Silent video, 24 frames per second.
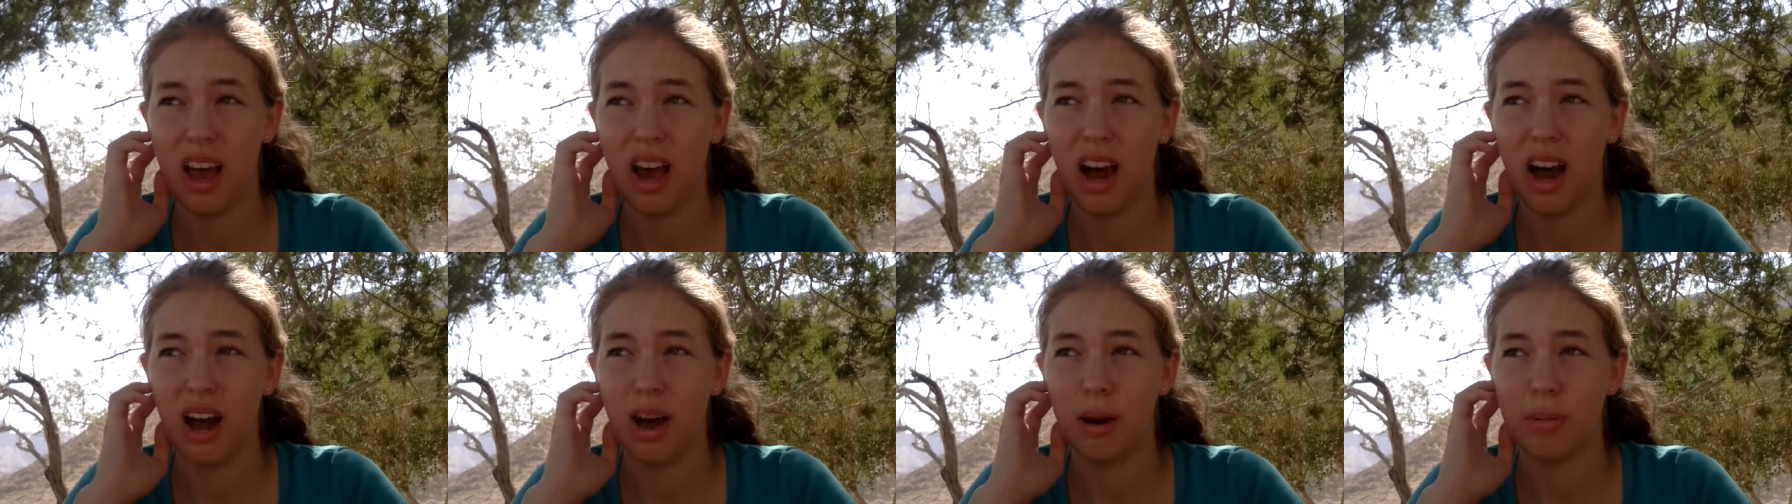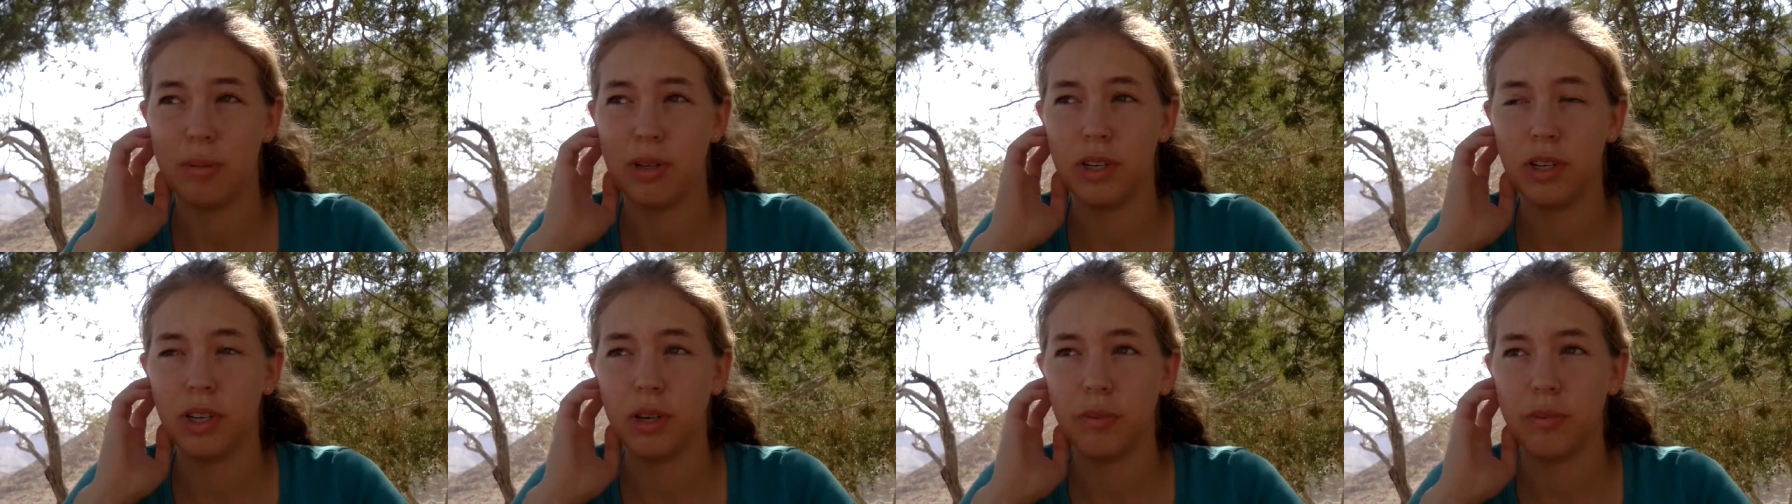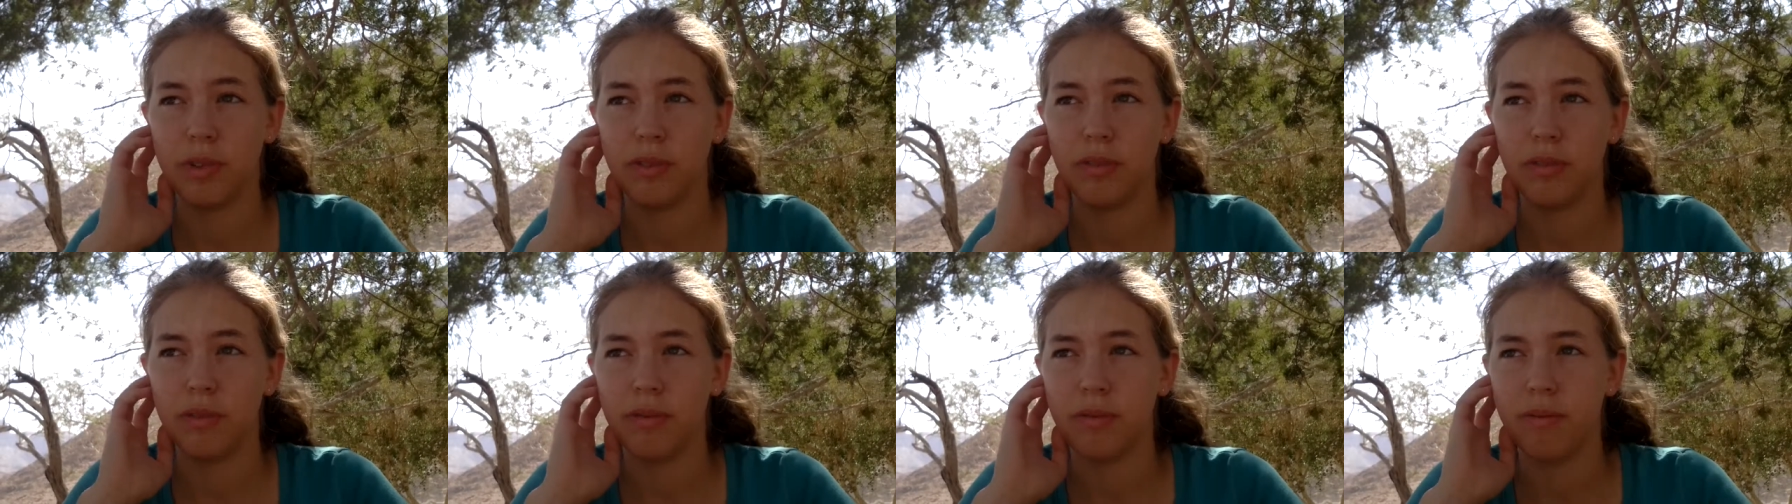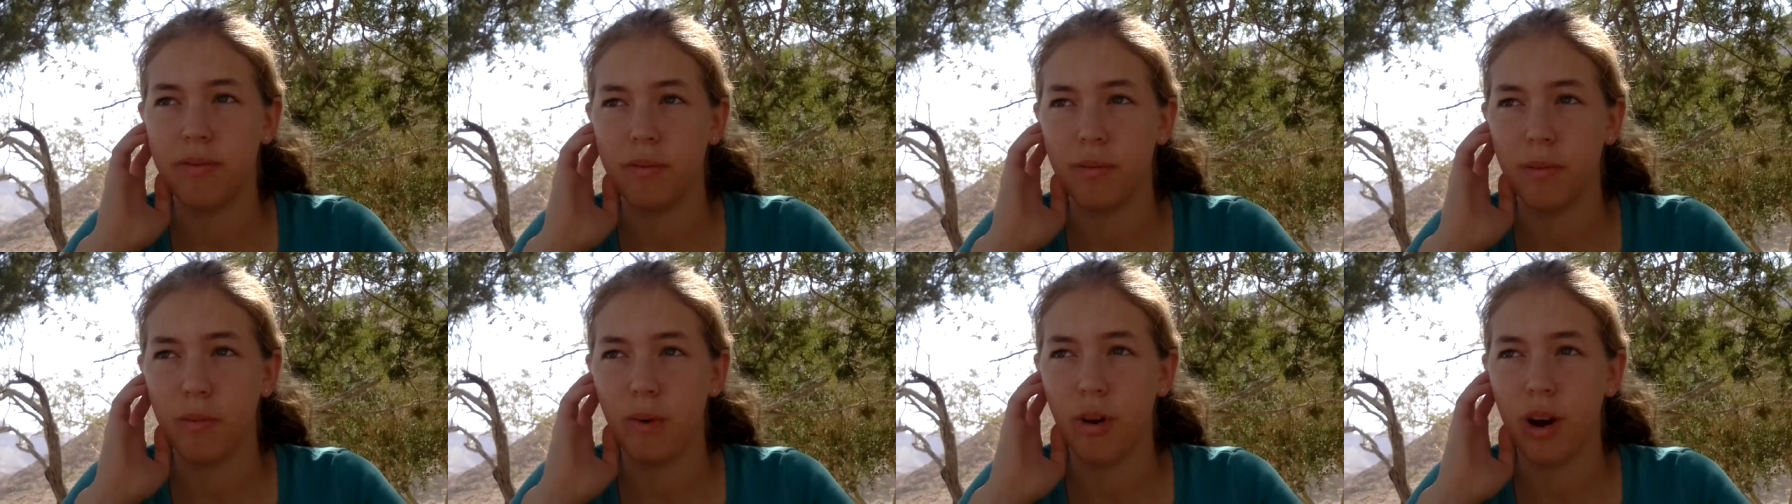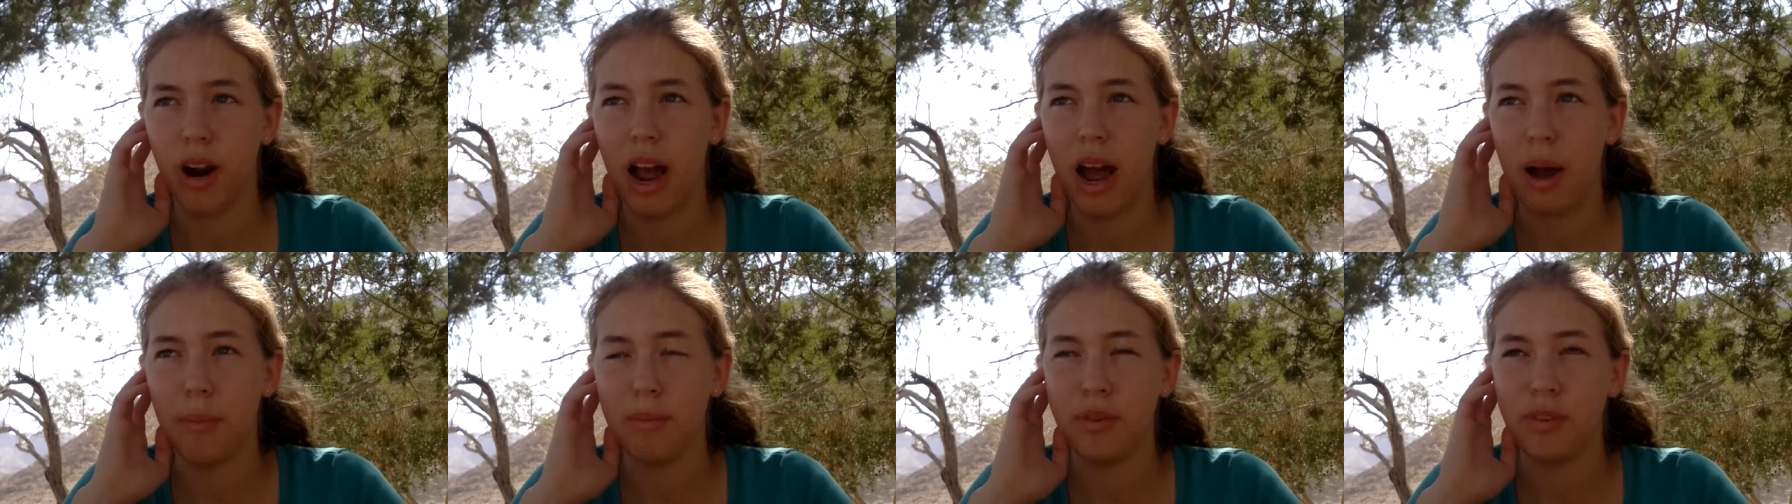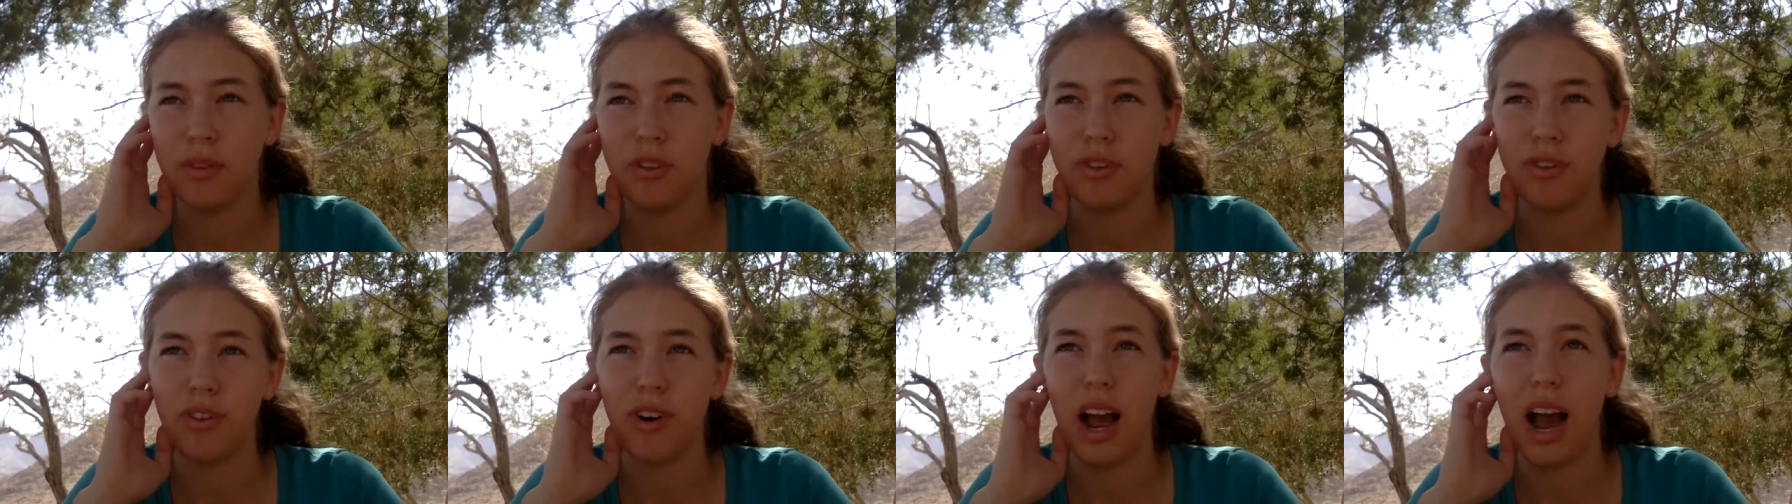Um, in terms of more
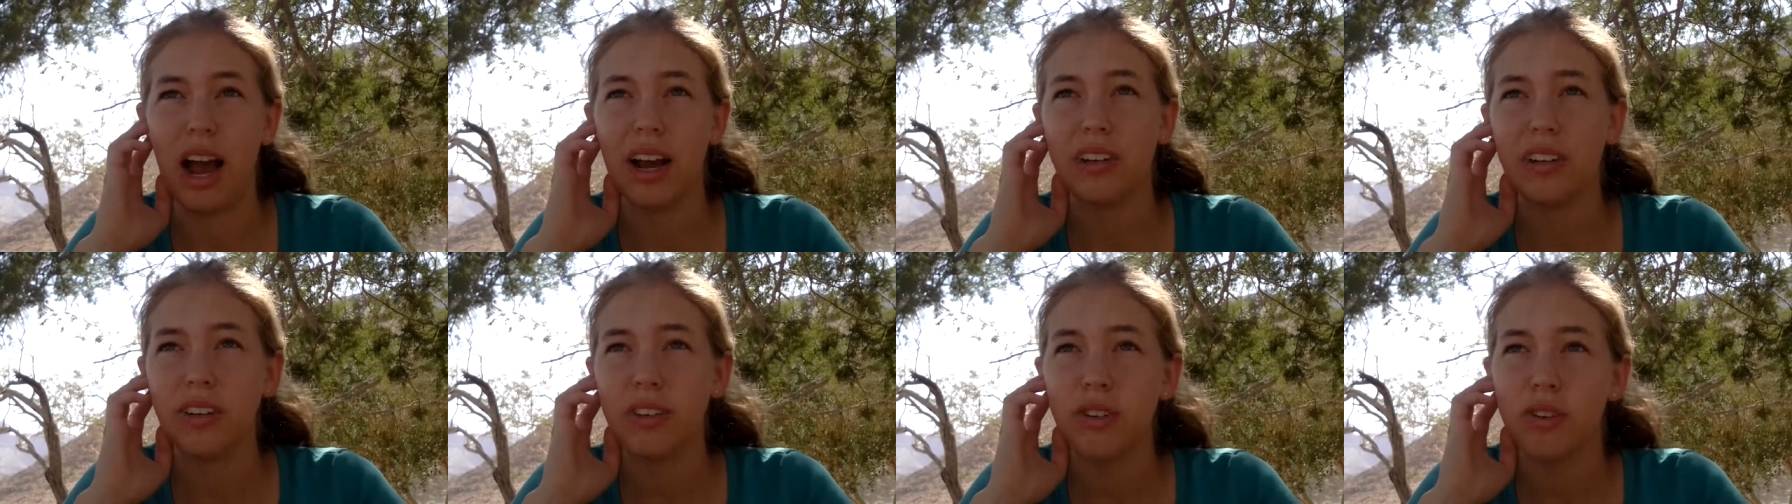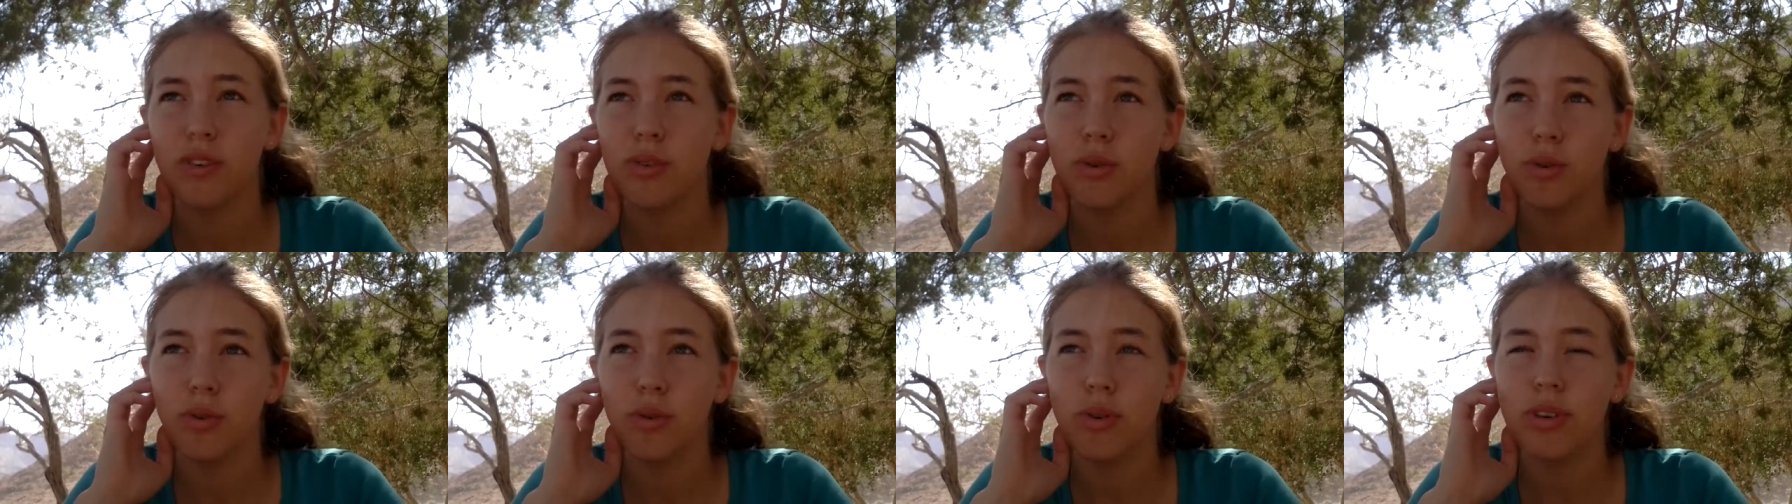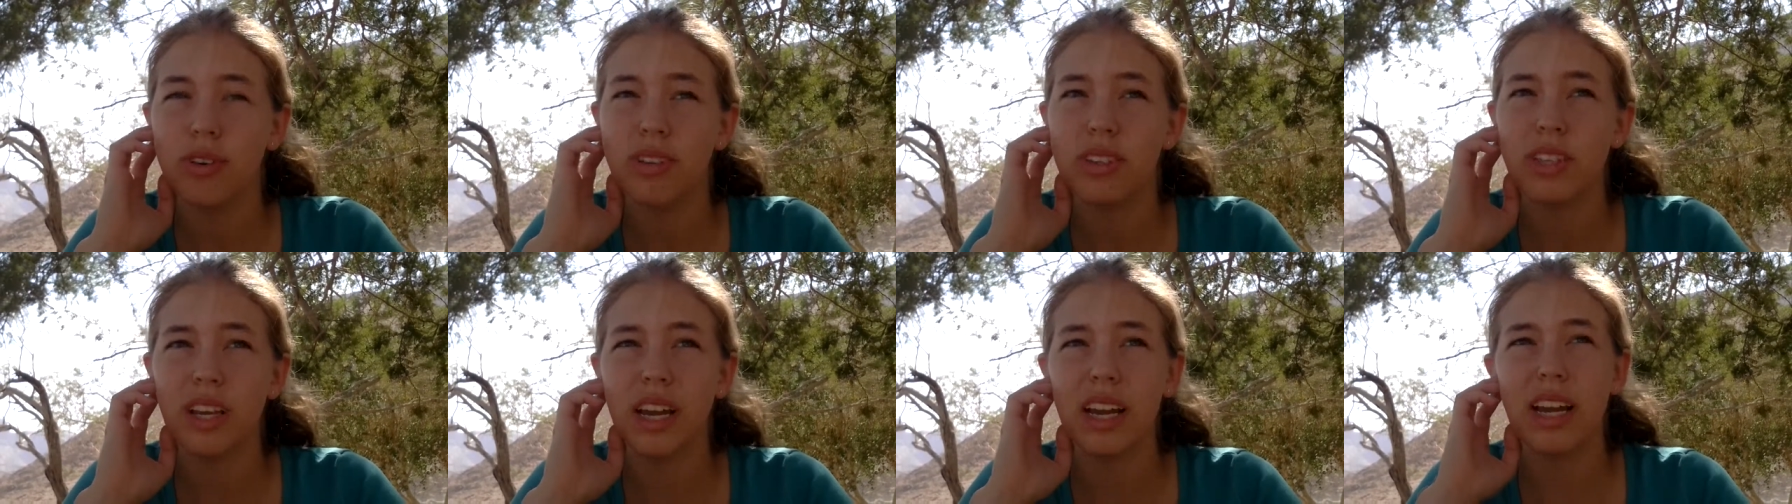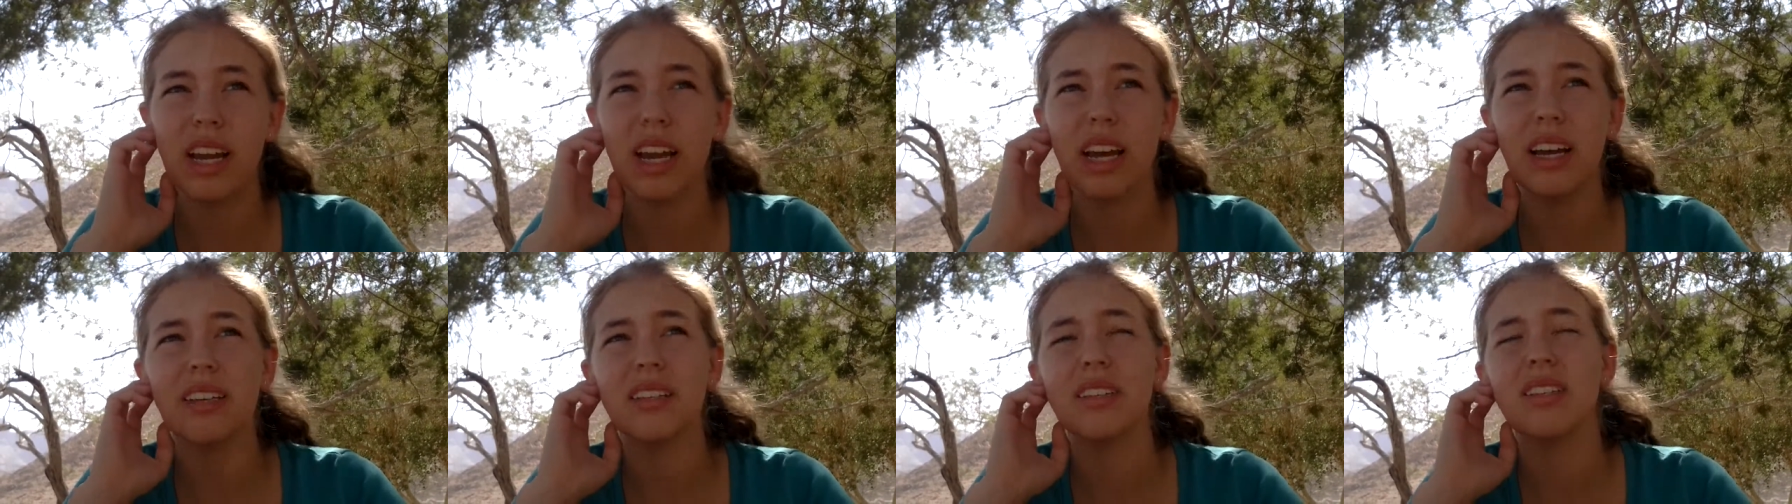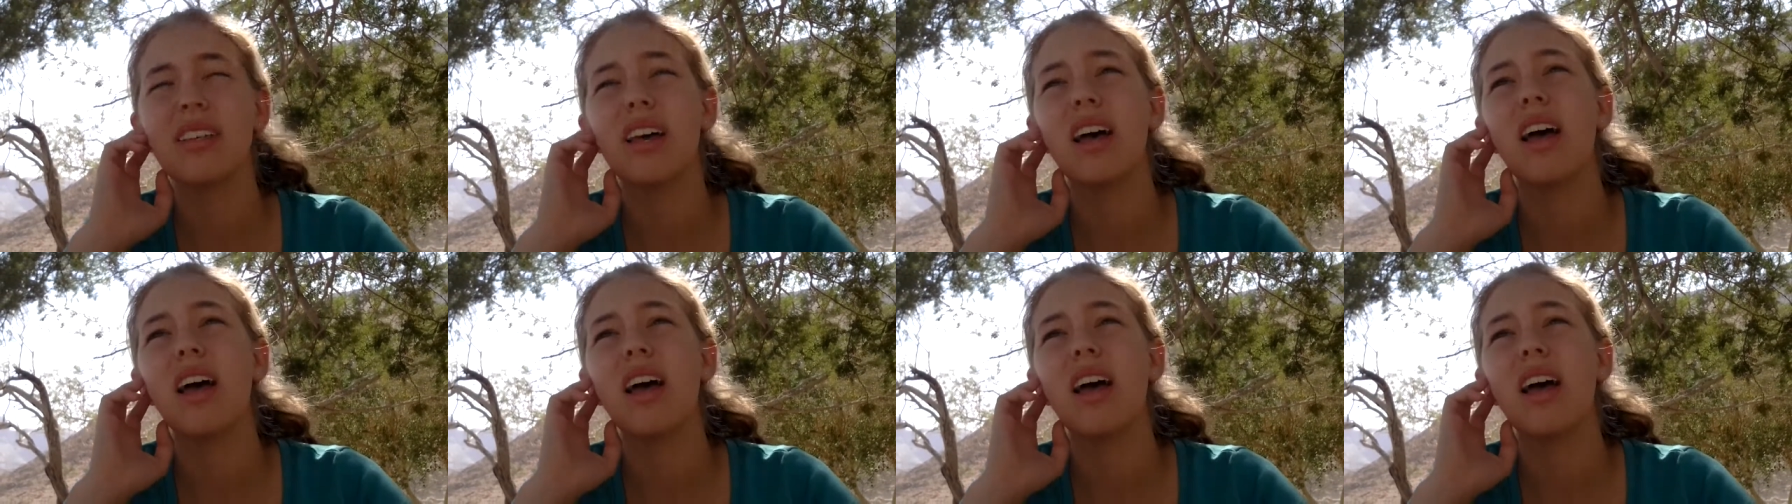abstract tools, I guess,